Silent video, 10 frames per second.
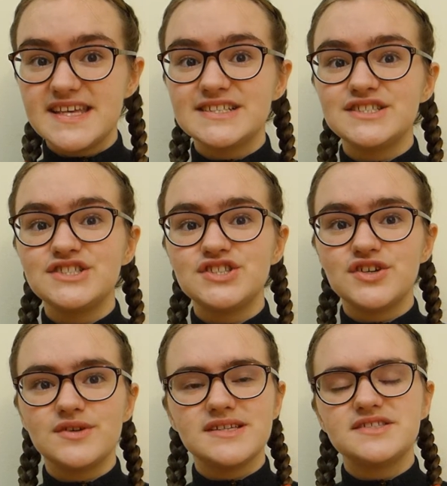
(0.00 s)
thing to
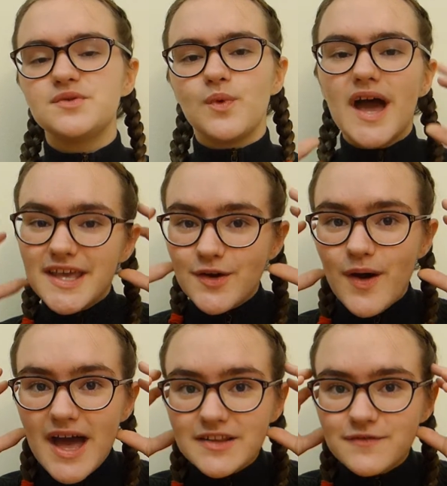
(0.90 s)
do is to wear
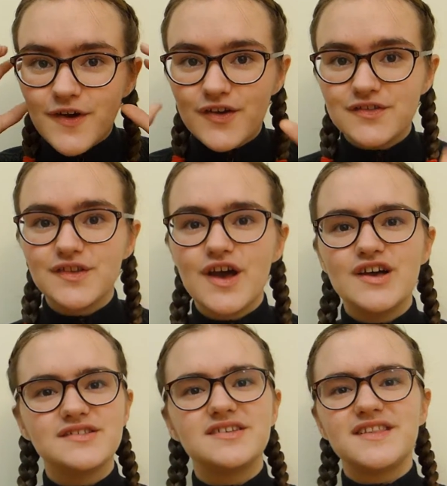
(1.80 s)
your headphones
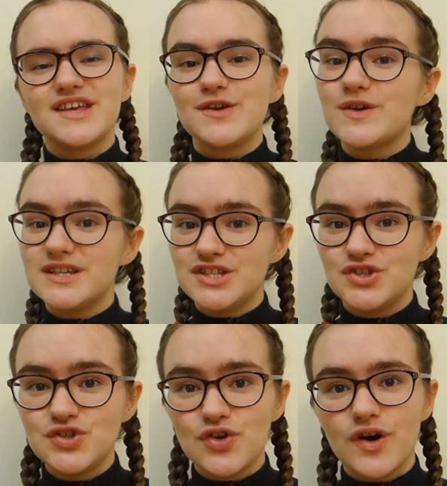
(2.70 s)
so that you can
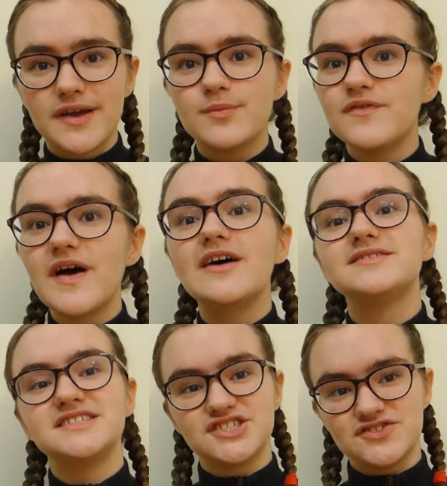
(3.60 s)
enjoy
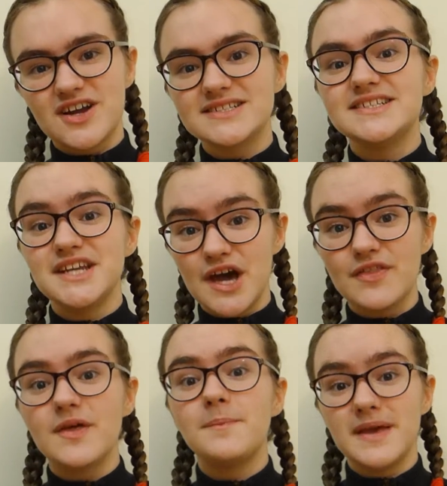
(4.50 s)
without distracting
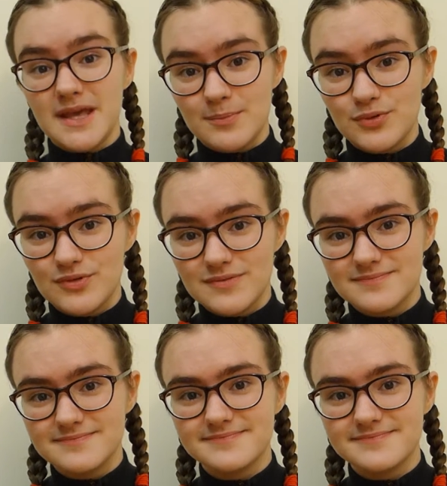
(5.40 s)
other people.